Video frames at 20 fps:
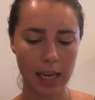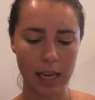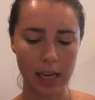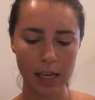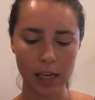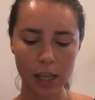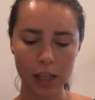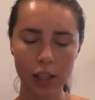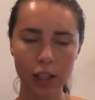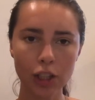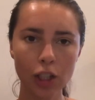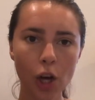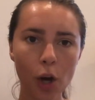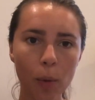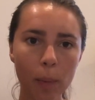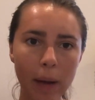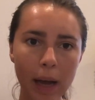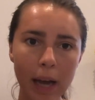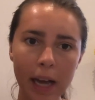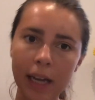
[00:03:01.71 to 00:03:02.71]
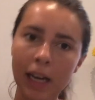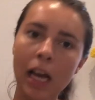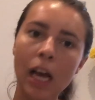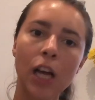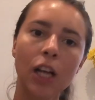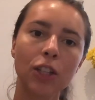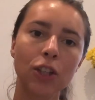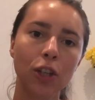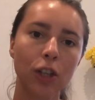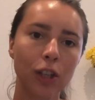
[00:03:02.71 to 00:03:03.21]
in the toe bed
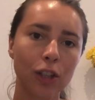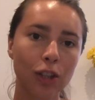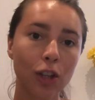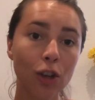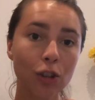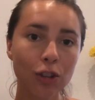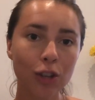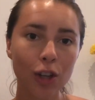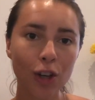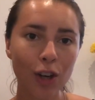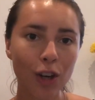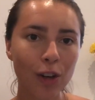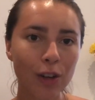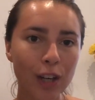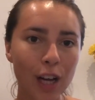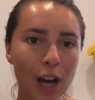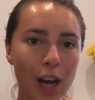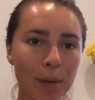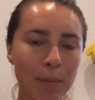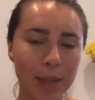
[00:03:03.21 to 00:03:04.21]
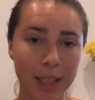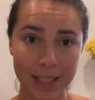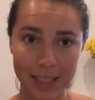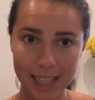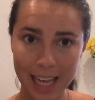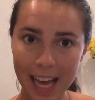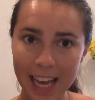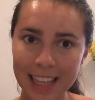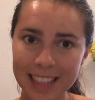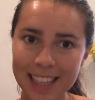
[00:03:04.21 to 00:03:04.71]
so your toes don't go numb, because
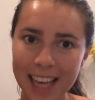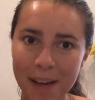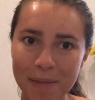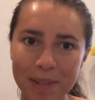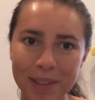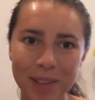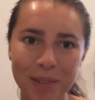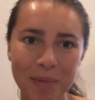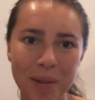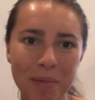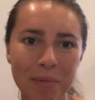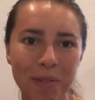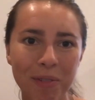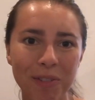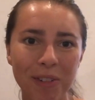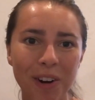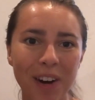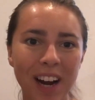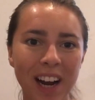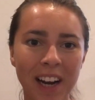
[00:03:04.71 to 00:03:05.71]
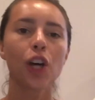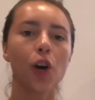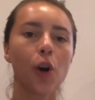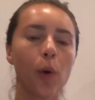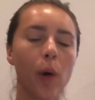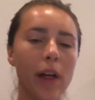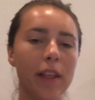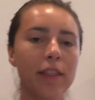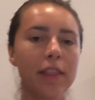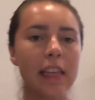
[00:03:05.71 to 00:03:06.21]
that has happened to me before.
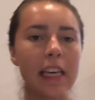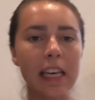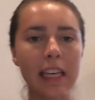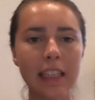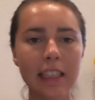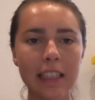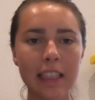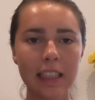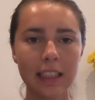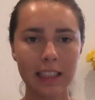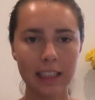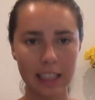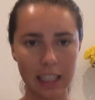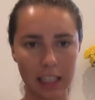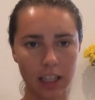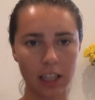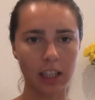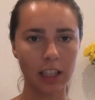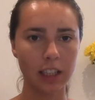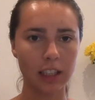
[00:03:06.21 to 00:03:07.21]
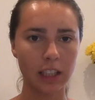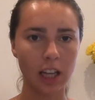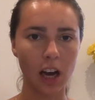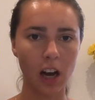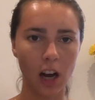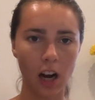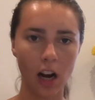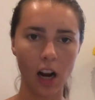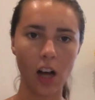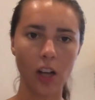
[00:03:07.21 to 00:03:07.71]
So these sneakers
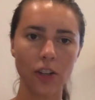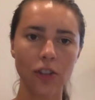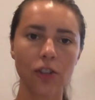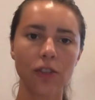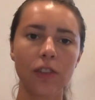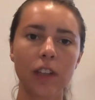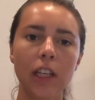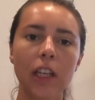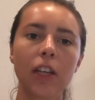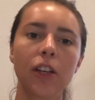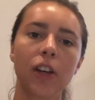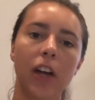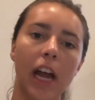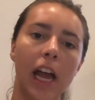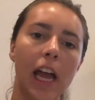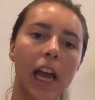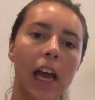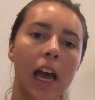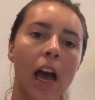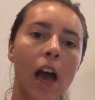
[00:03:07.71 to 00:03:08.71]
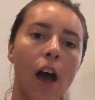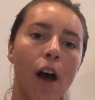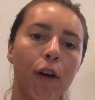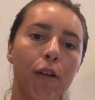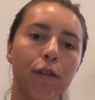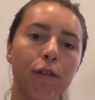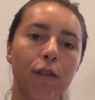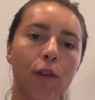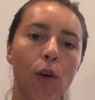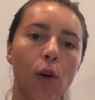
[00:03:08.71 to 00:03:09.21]
are also really great
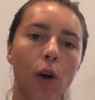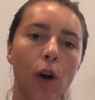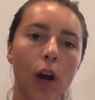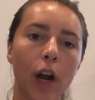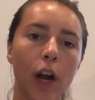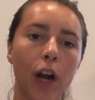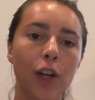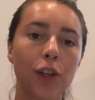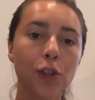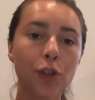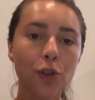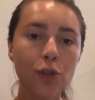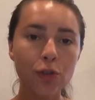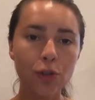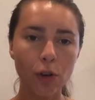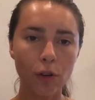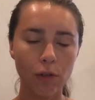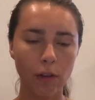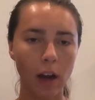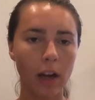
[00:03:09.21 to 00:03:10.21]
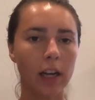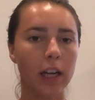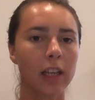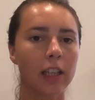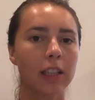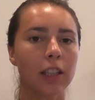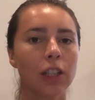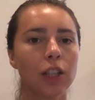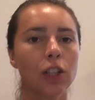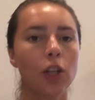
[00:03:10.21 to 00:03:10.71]
for neutral
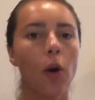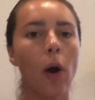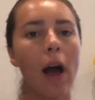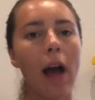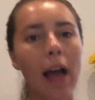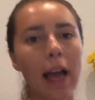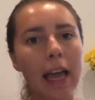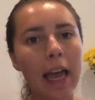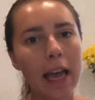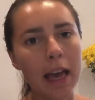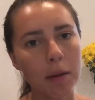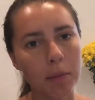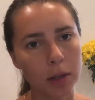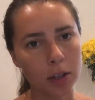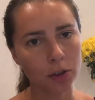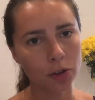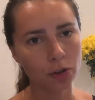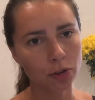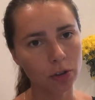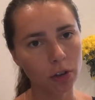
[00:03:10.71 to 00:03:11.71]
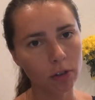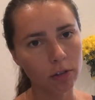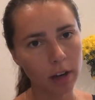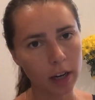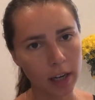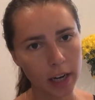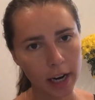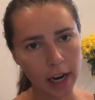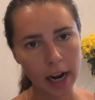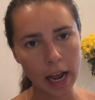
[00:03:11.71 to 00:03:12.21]
runners. So I am a neutral
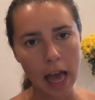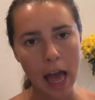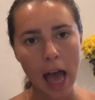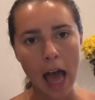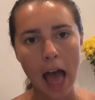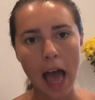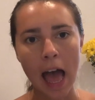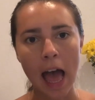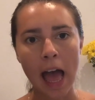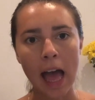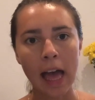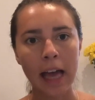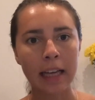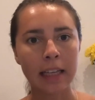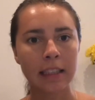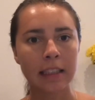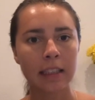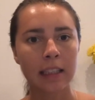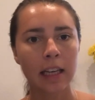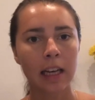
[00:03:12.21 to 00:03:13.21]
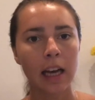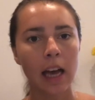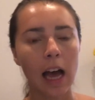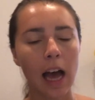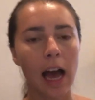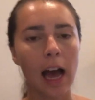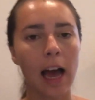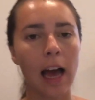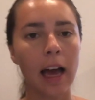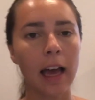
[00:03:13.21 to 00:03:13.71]
runner, and
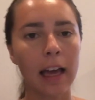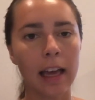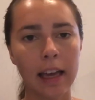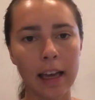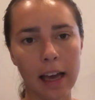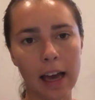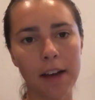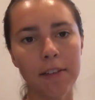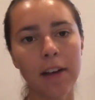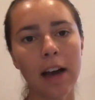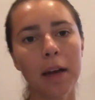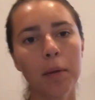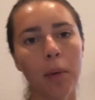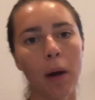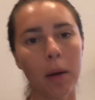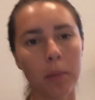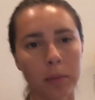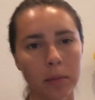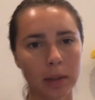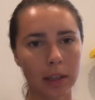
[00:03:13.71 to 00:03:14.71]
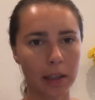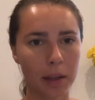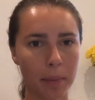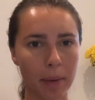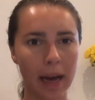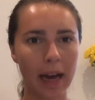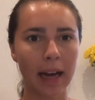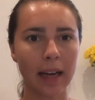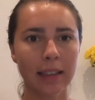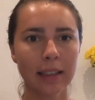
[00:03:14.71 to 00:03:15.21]
I have had problems in the
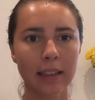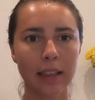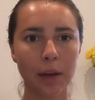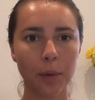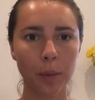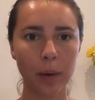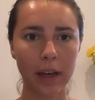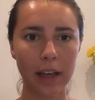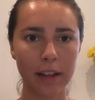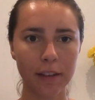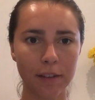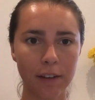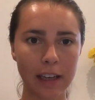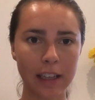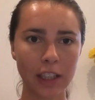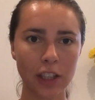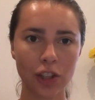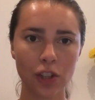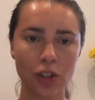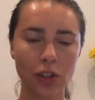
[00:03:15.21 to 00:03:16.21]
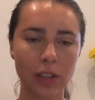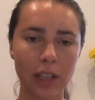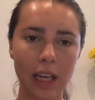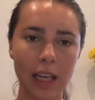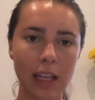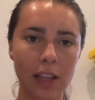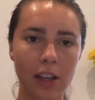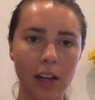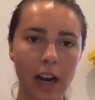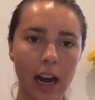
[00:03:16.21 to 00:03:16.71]
past with finding shoes that
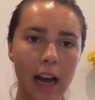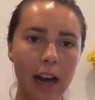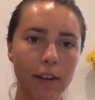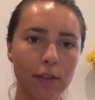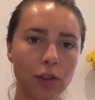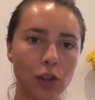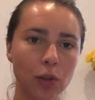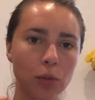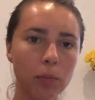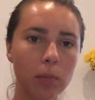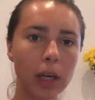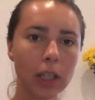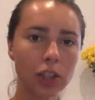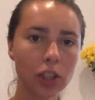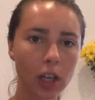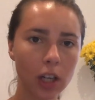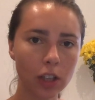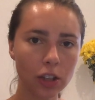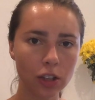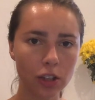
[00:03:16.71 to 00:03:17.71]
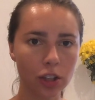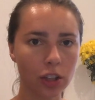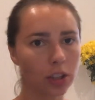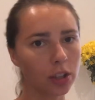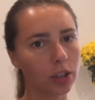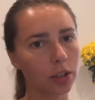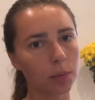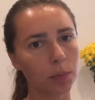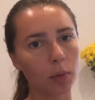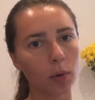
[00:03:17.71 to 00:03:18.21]
either have too much arch
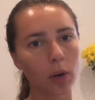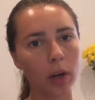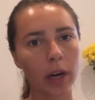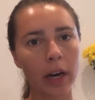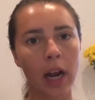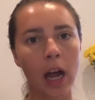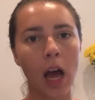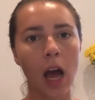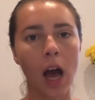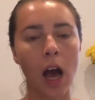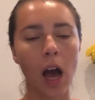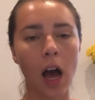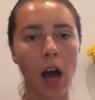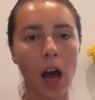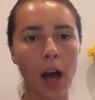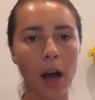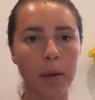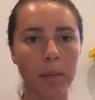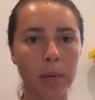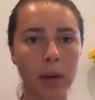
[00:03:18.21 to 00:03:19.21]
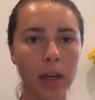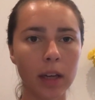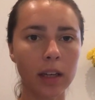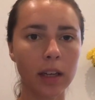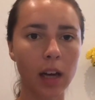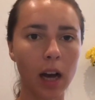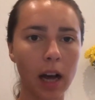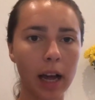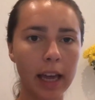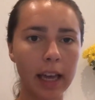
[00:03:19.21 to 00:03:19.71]
support,
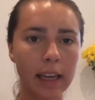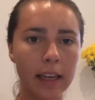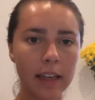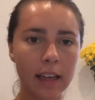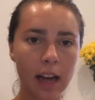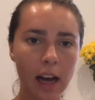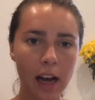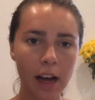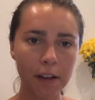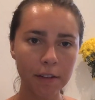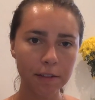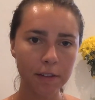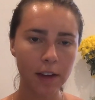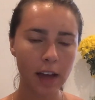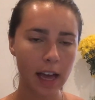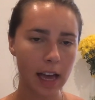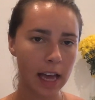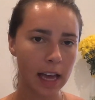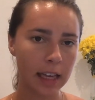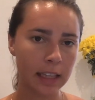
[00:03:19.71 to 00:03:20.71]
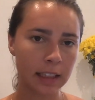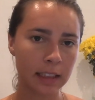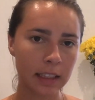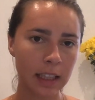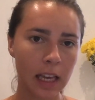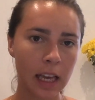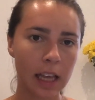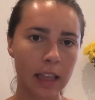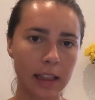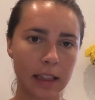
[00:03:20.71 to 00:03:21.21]
not enough, and
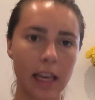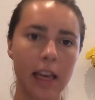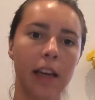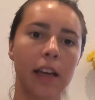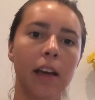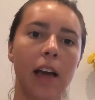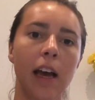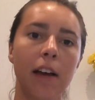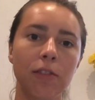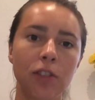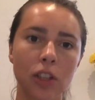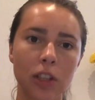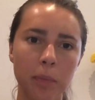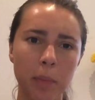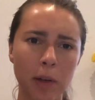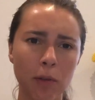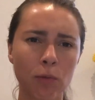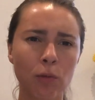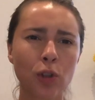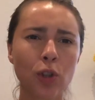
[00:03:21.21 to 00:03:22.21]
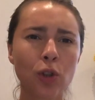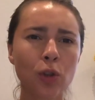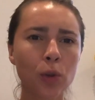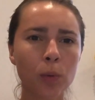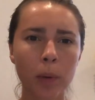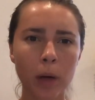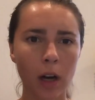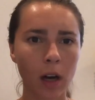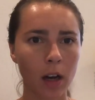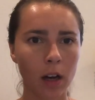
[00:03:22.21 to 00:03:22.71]
they have just been
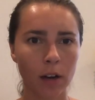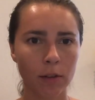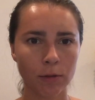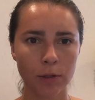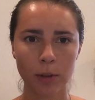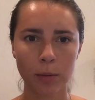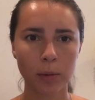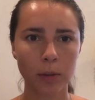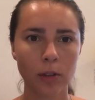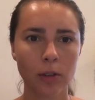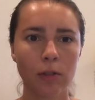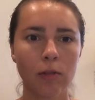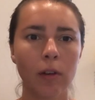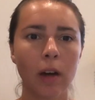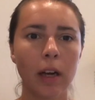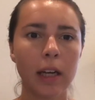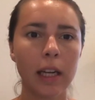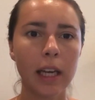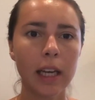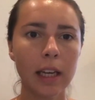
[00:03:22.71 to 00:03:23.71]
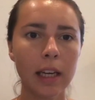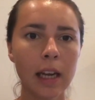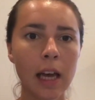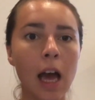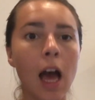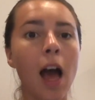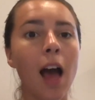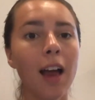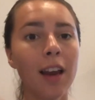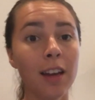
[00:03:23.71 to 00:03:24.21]
super uncomfortable to run in.
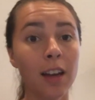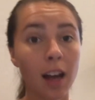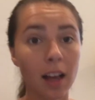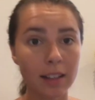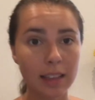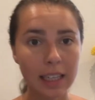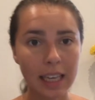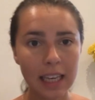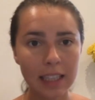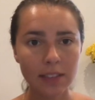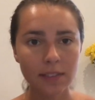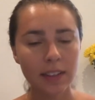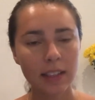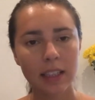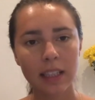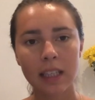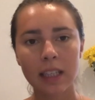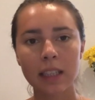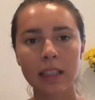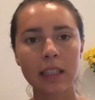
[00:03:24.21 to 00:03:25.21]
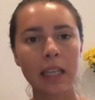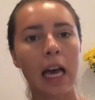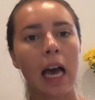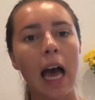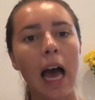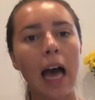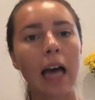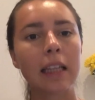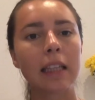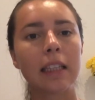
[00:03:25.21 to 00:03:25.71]
Not the case for these,
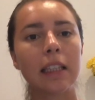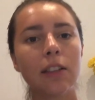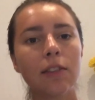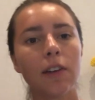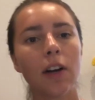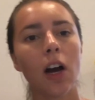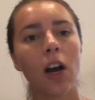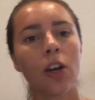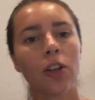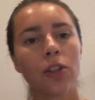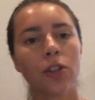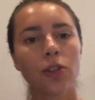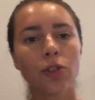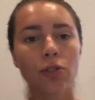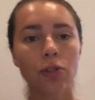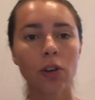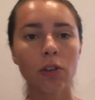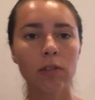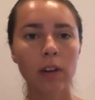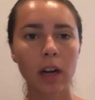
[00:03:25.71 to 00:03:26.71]
at least for all neutral